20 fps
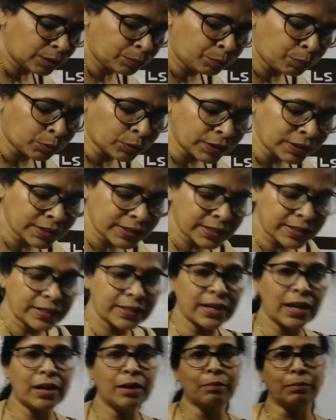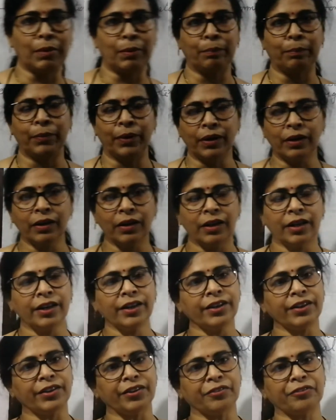the PROTISTA member
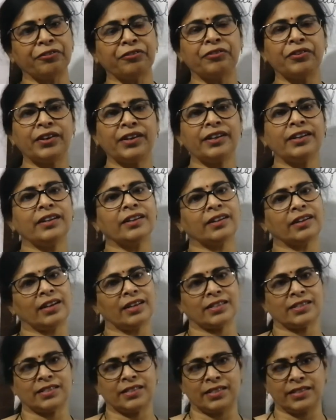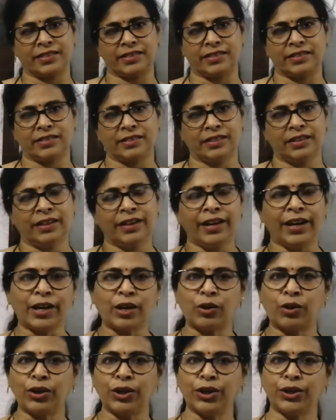in different classes.
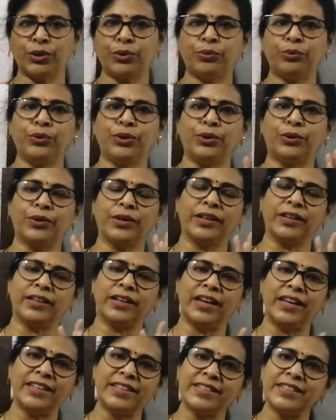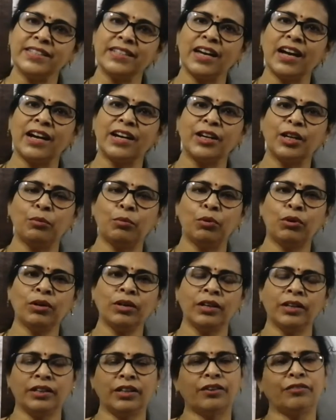According to your NCERT
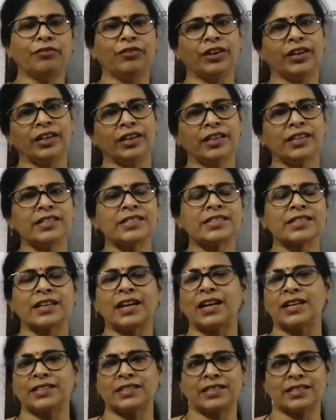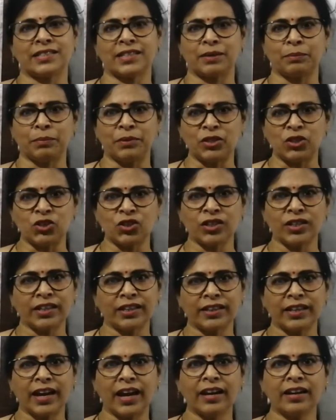book, the various classes are mentioned
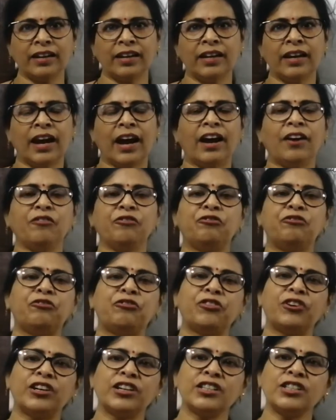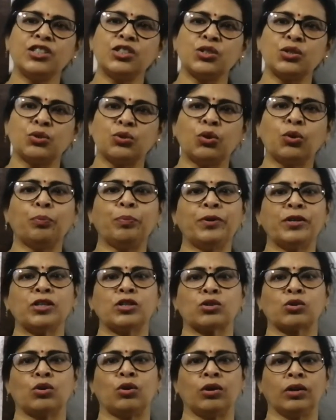in that, and first group
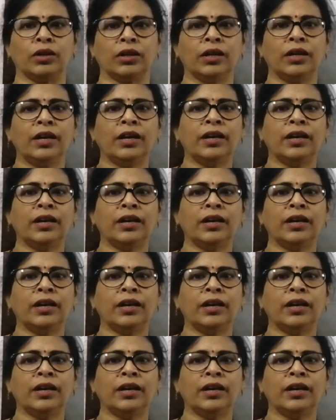is called